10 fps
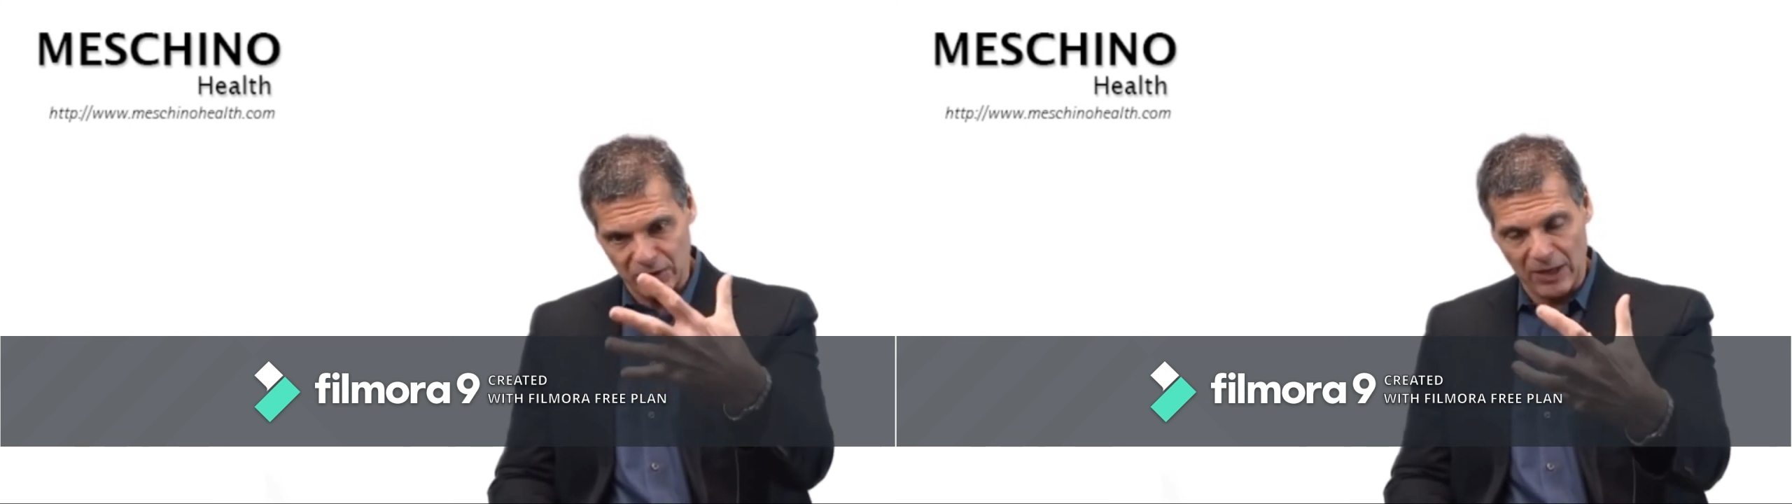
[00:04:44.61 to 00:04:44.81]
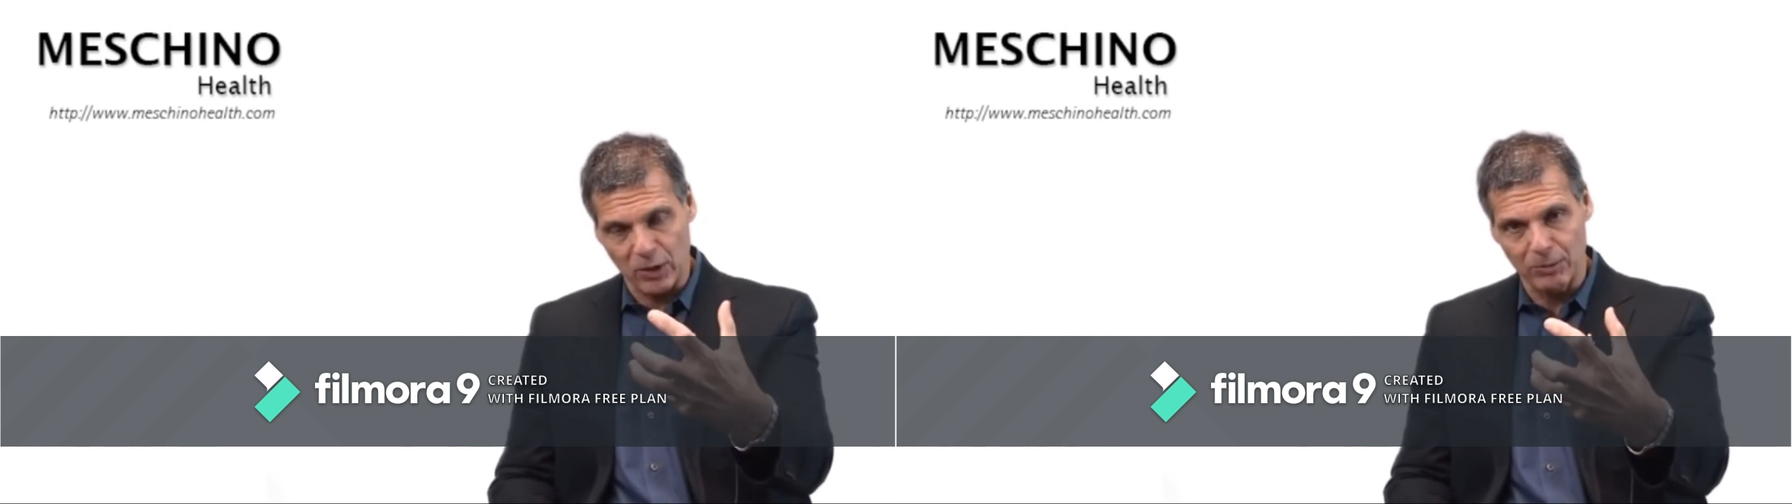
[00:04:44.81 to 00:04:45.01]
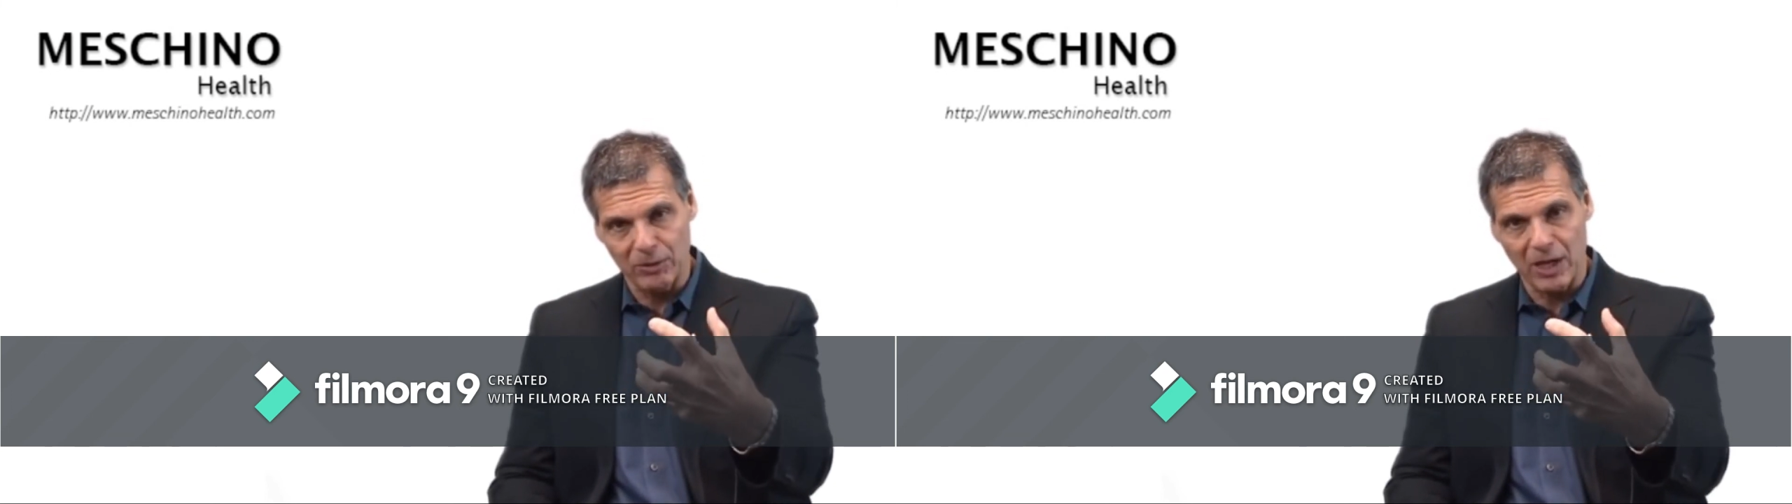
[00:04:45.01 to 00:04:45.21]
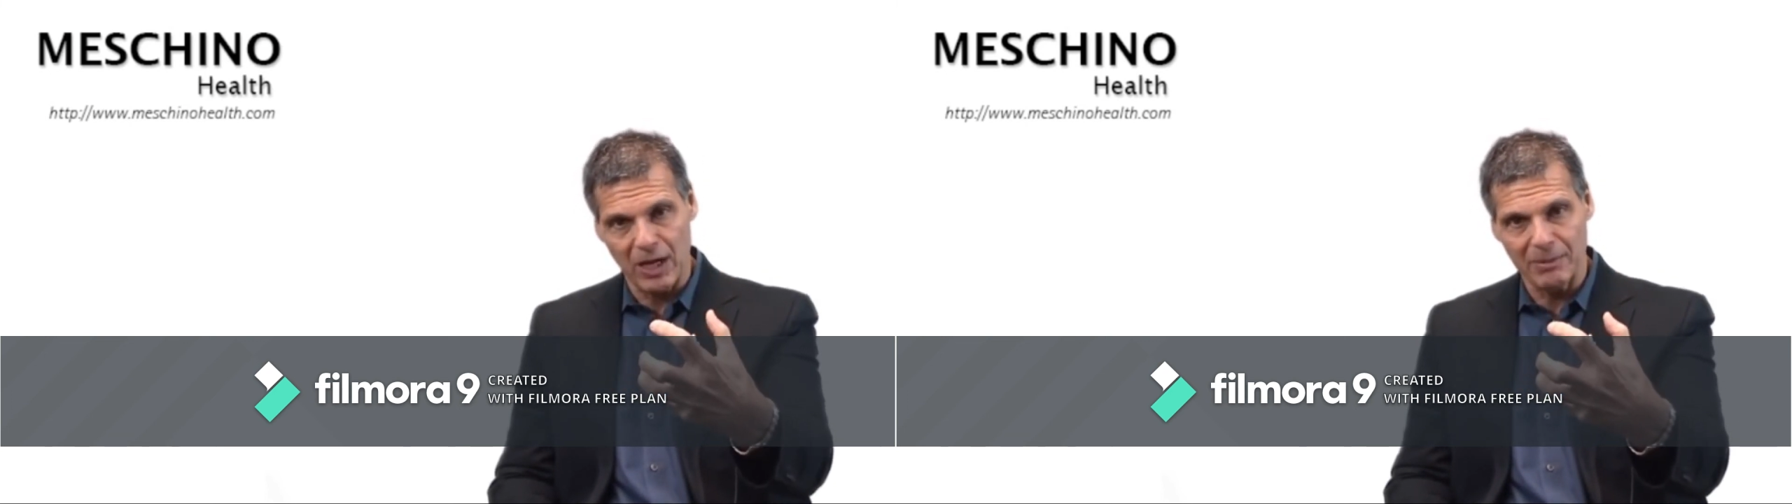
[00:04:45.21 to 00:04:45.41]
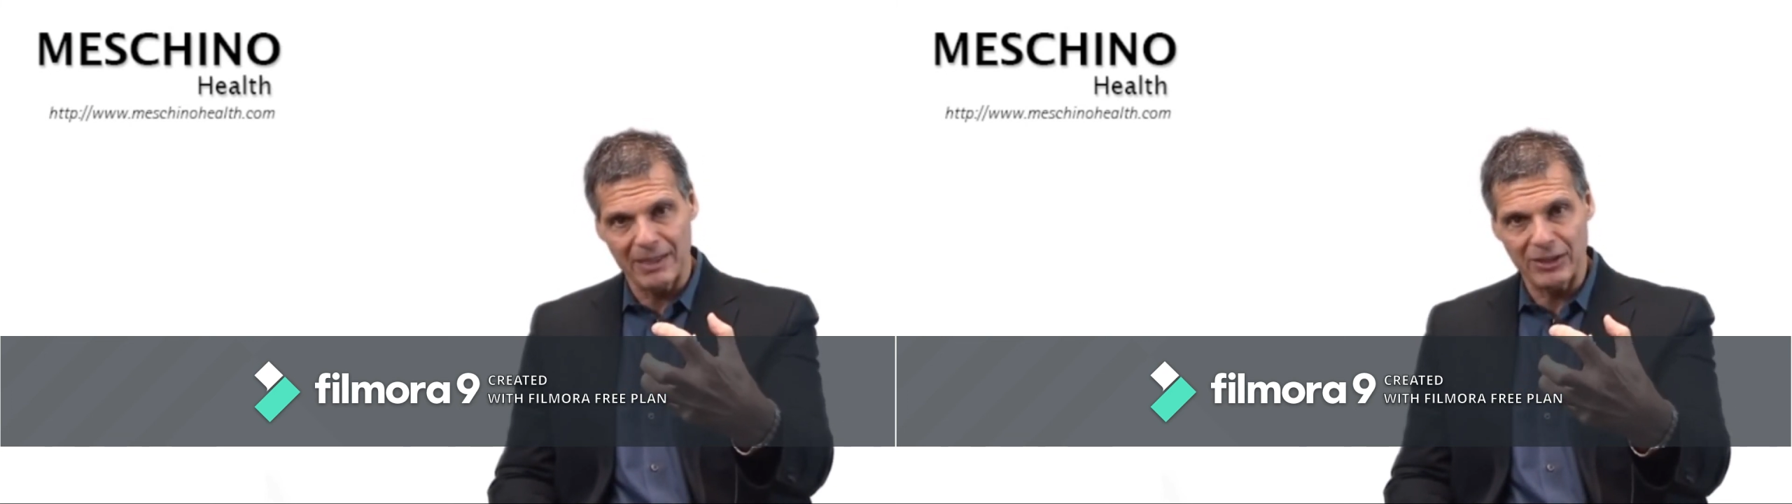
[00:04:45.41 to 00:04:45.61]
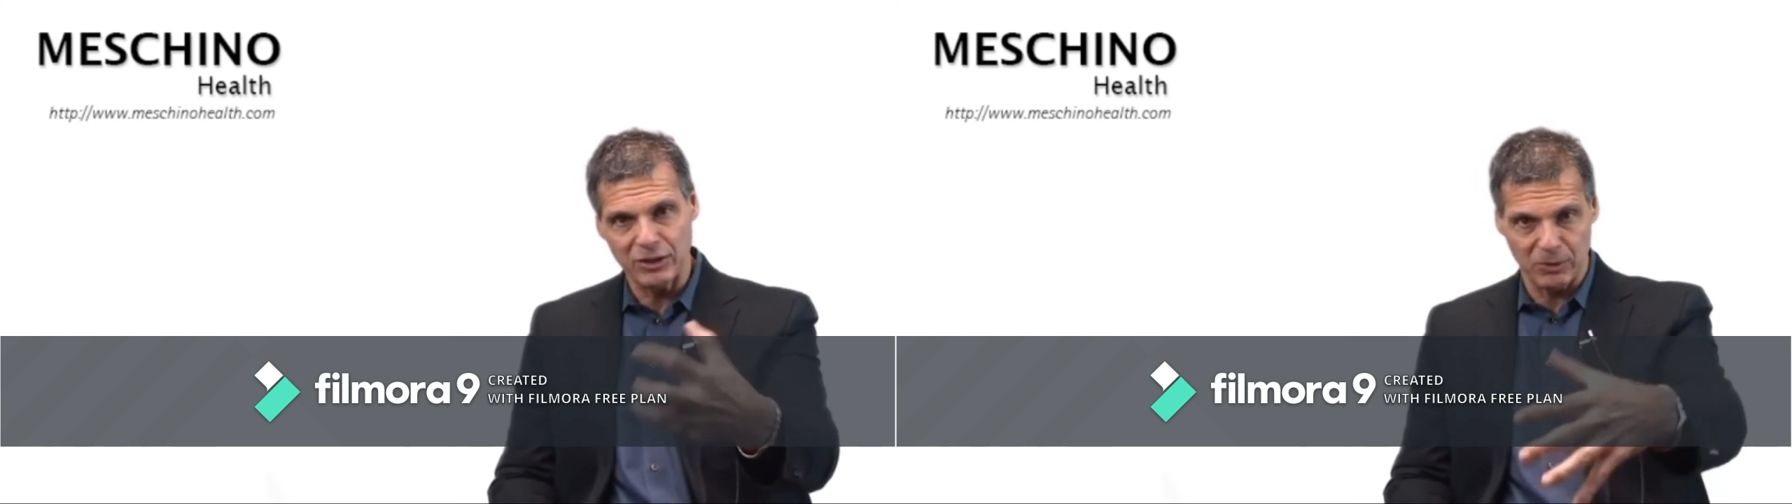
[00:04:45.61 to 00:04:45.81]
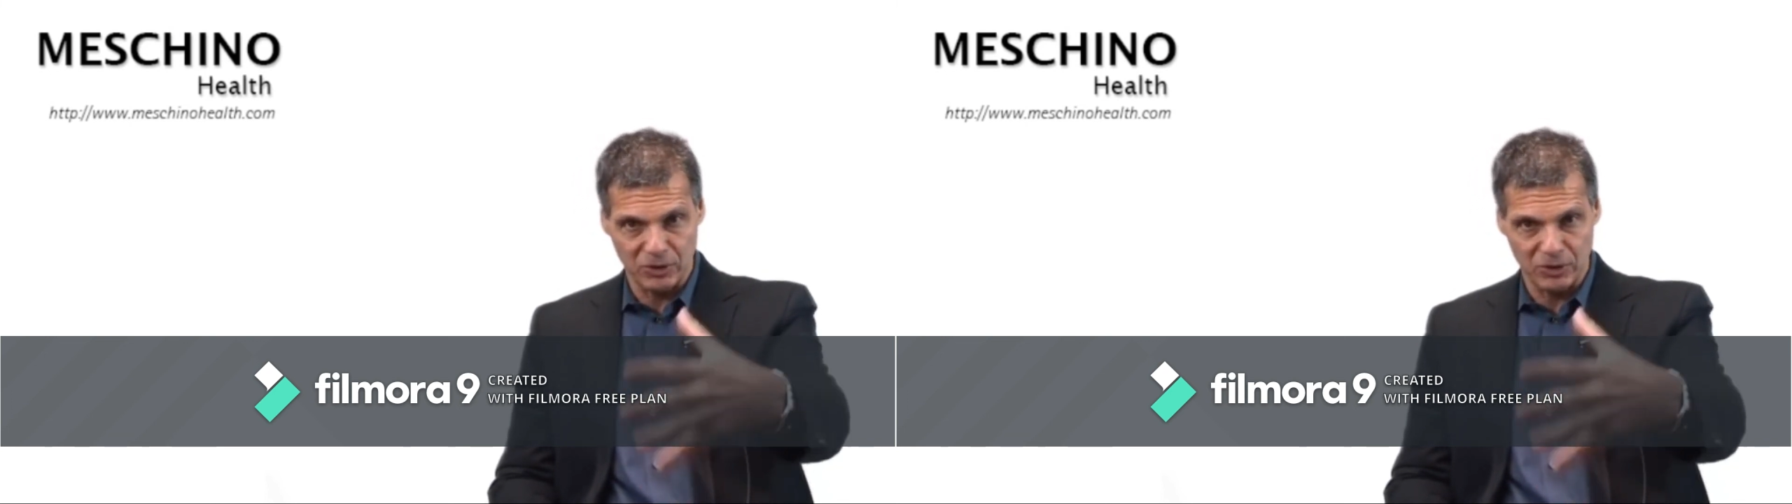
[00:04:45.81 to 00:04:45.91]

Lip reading: that herbal combination,